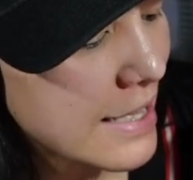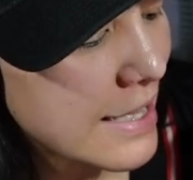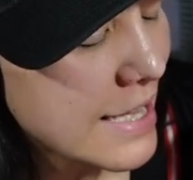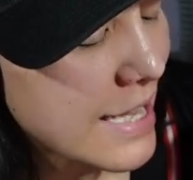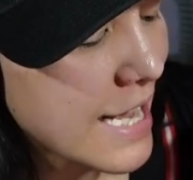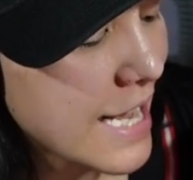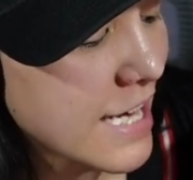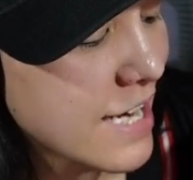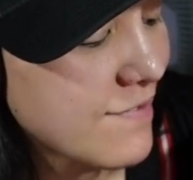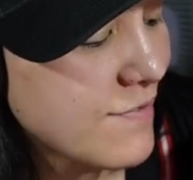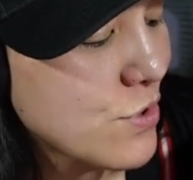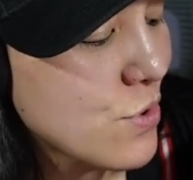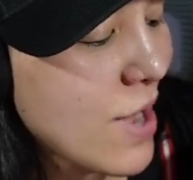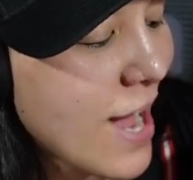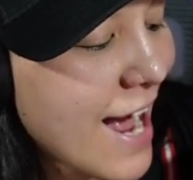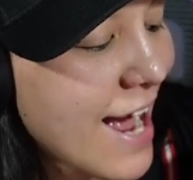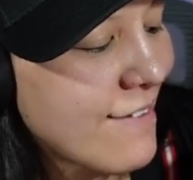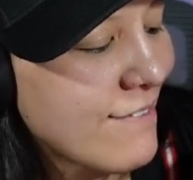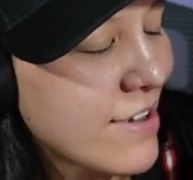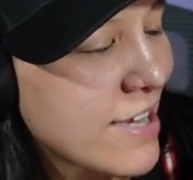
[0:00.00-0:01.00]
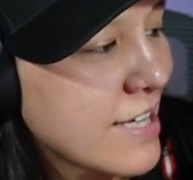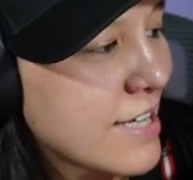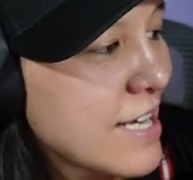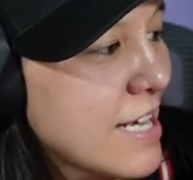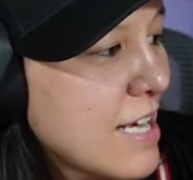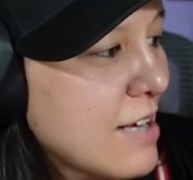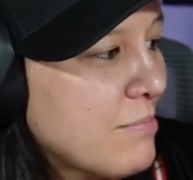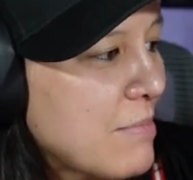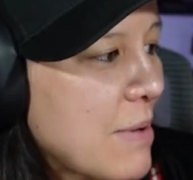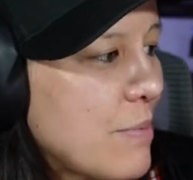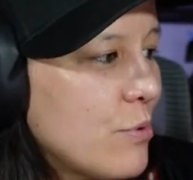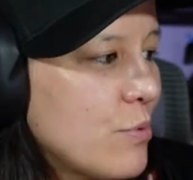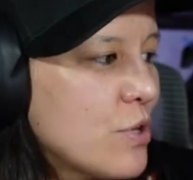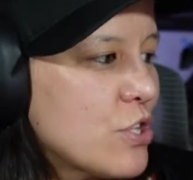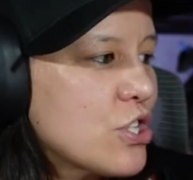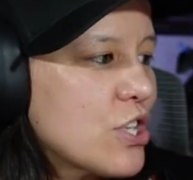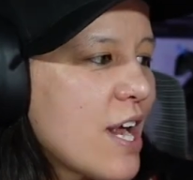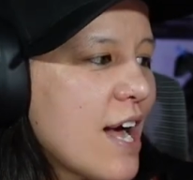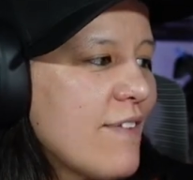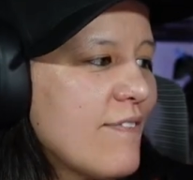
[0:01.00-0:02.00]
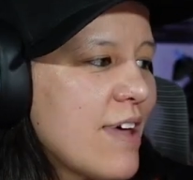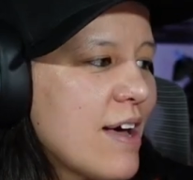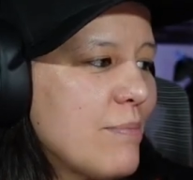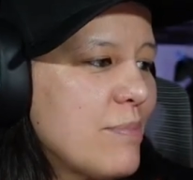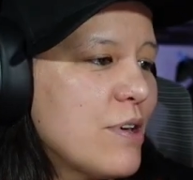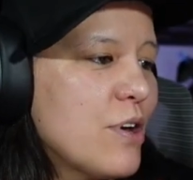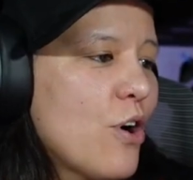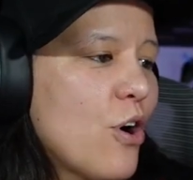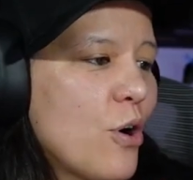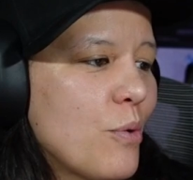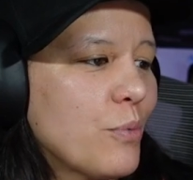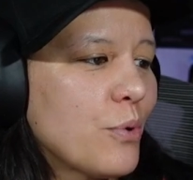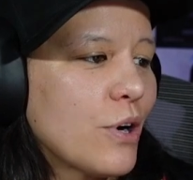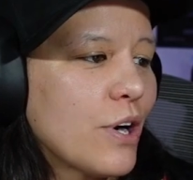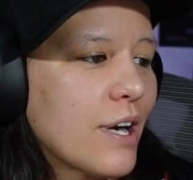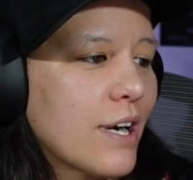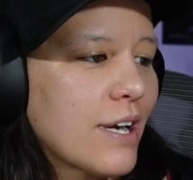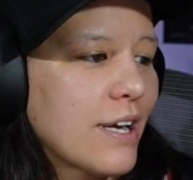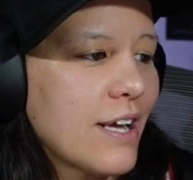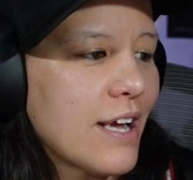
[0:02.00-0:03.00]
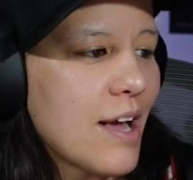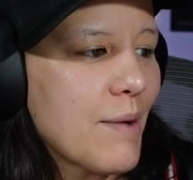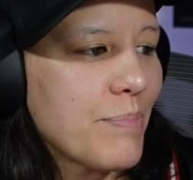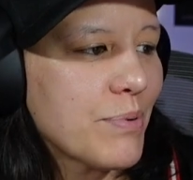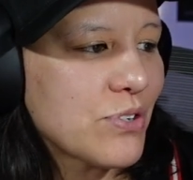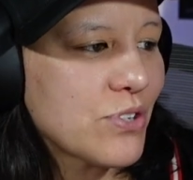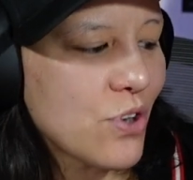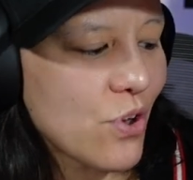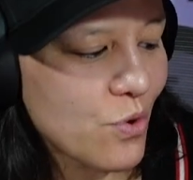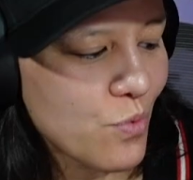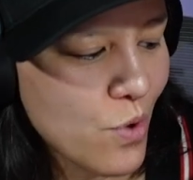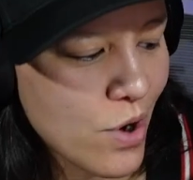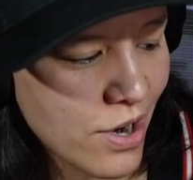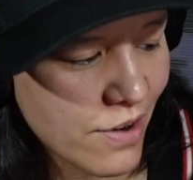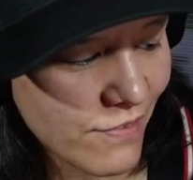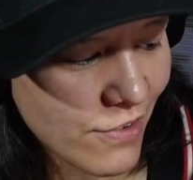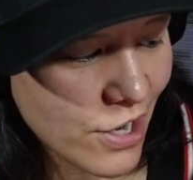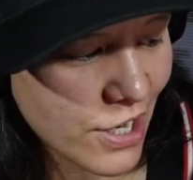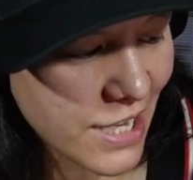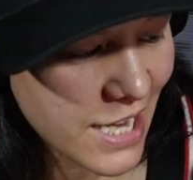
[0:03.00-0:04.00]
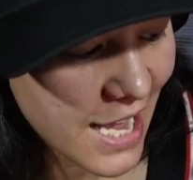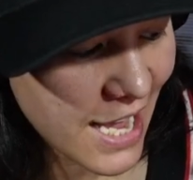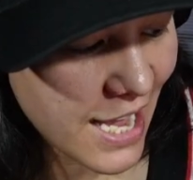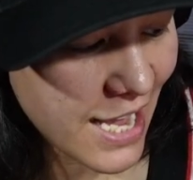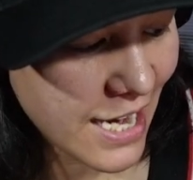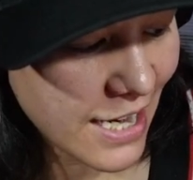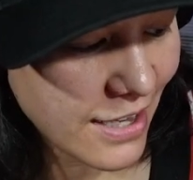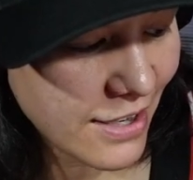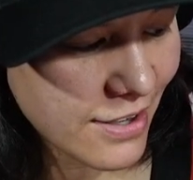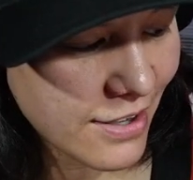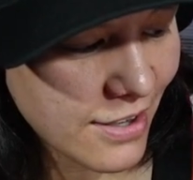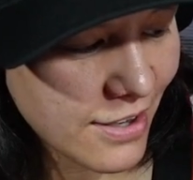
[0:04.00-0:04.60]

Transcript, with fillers: And if you haven't, maybe we should have that be homework. Episode one of Arcane.